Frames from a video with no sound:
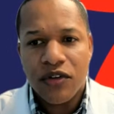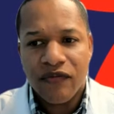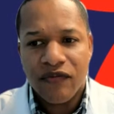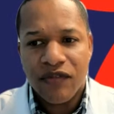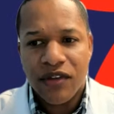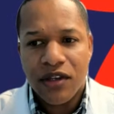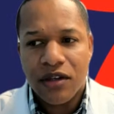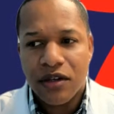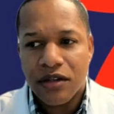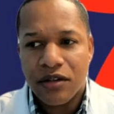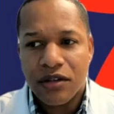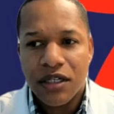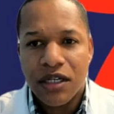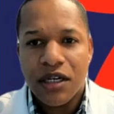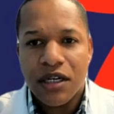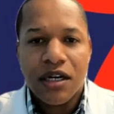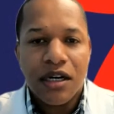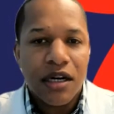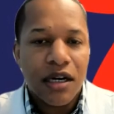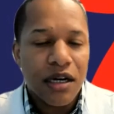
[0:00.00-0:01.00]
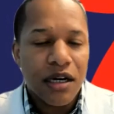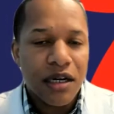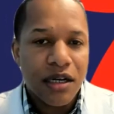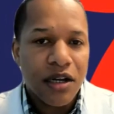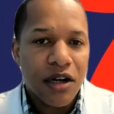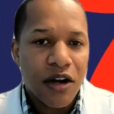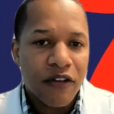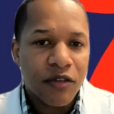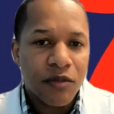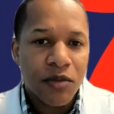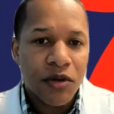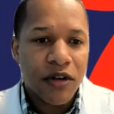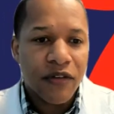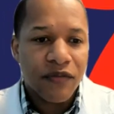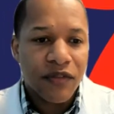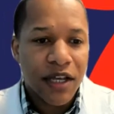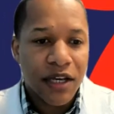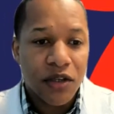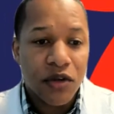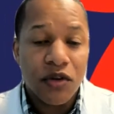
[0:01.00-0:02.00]
feel uncomfortable if
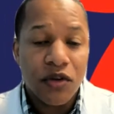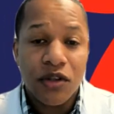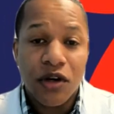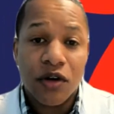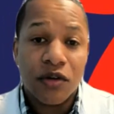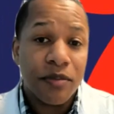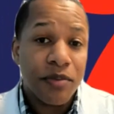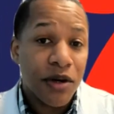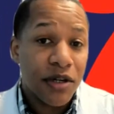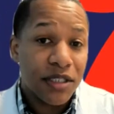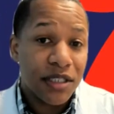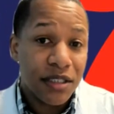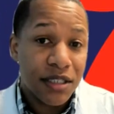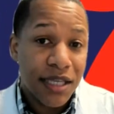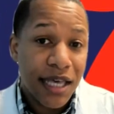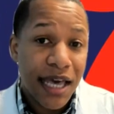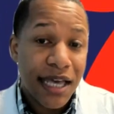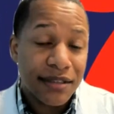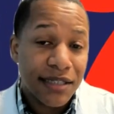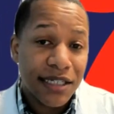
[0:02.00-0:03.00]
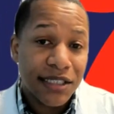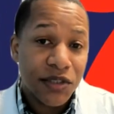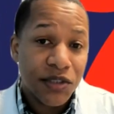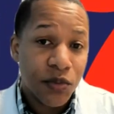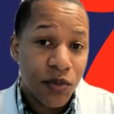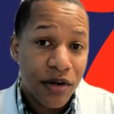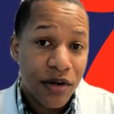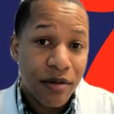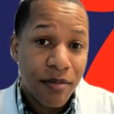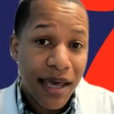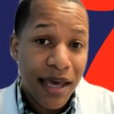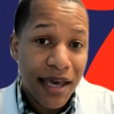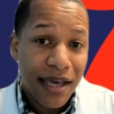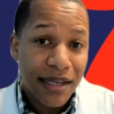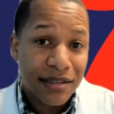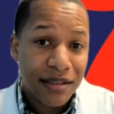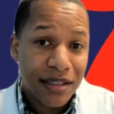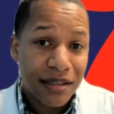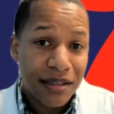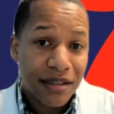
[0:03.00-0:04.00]
like you're the only person in the gas station wearing a
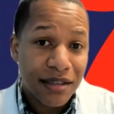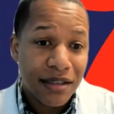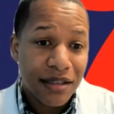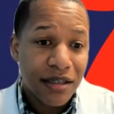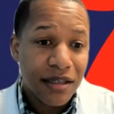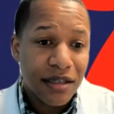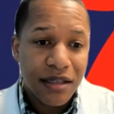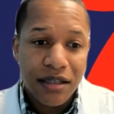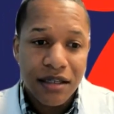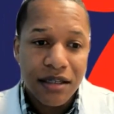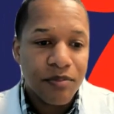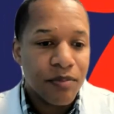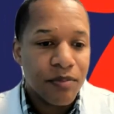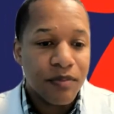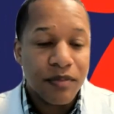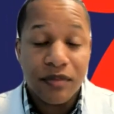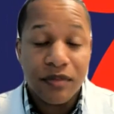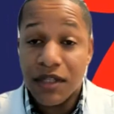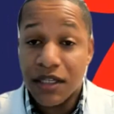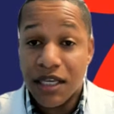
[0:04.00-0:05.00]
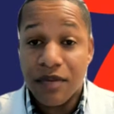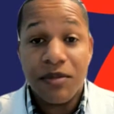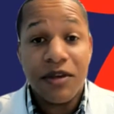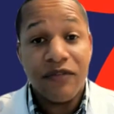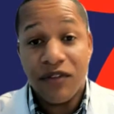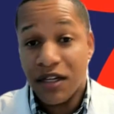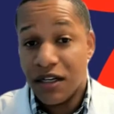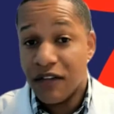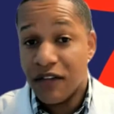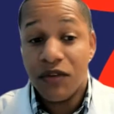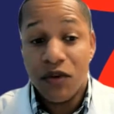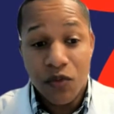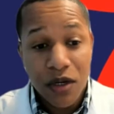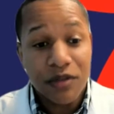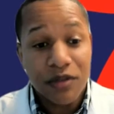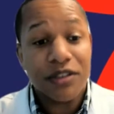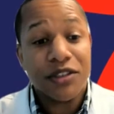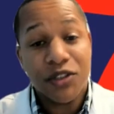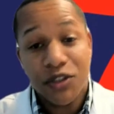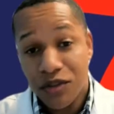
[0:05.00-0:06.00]
mask. Look at me funny if you
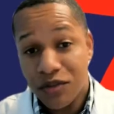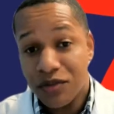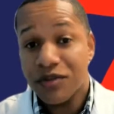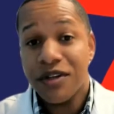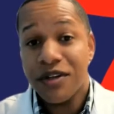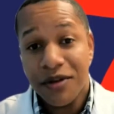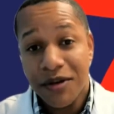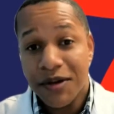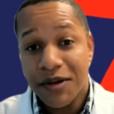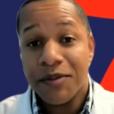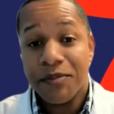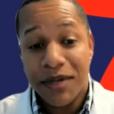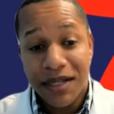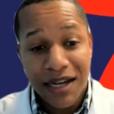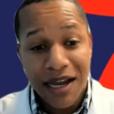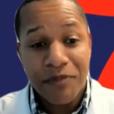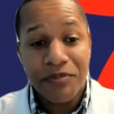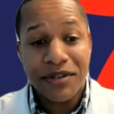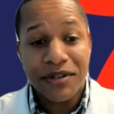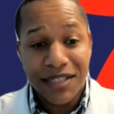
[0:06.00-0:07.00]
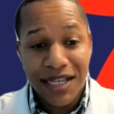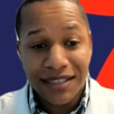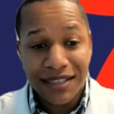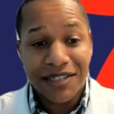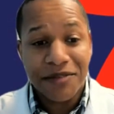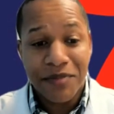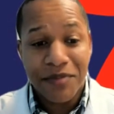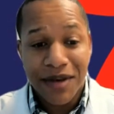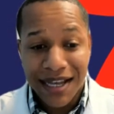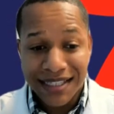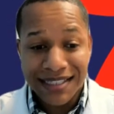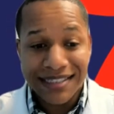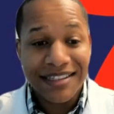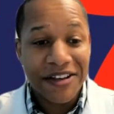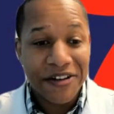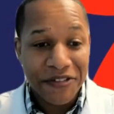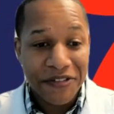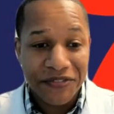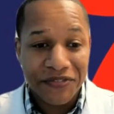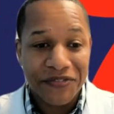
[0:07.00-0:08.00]
want to, but I'm protecting
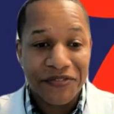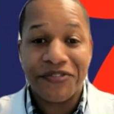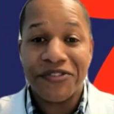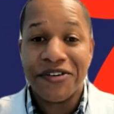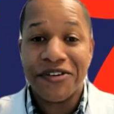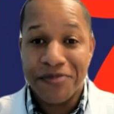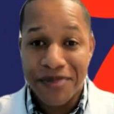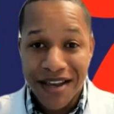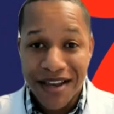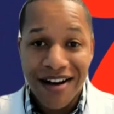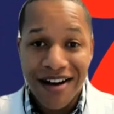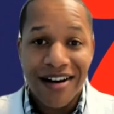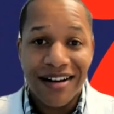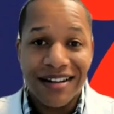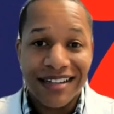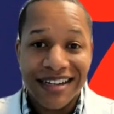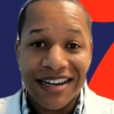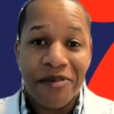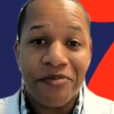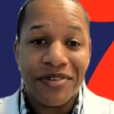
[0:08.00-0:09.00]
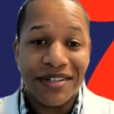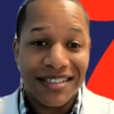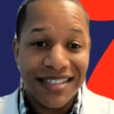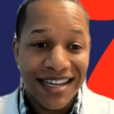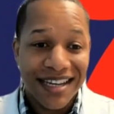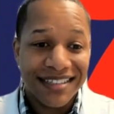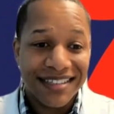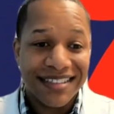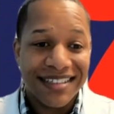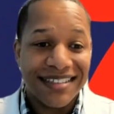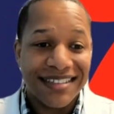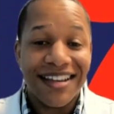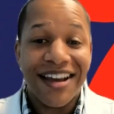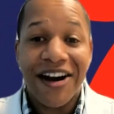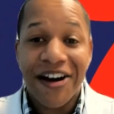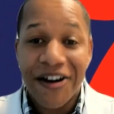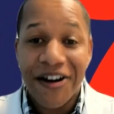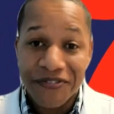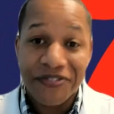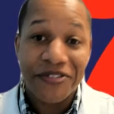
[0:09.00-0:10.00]
myself from y'all and I'm protecting
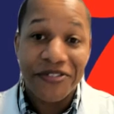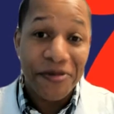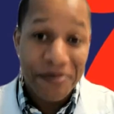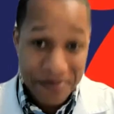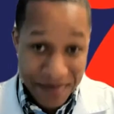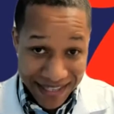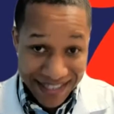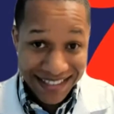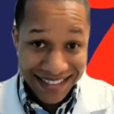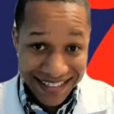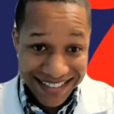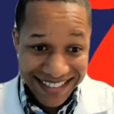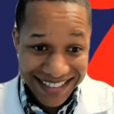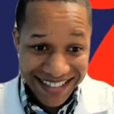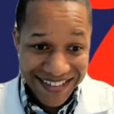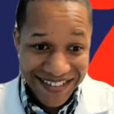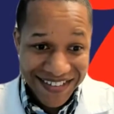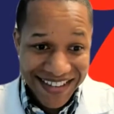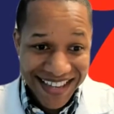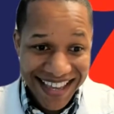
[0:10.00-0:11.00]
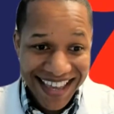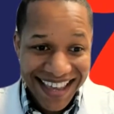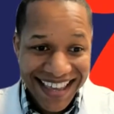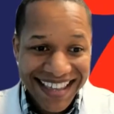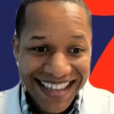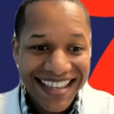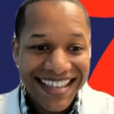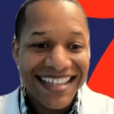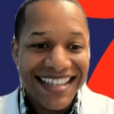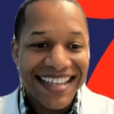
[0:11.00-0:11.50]
y'all from me. Okay.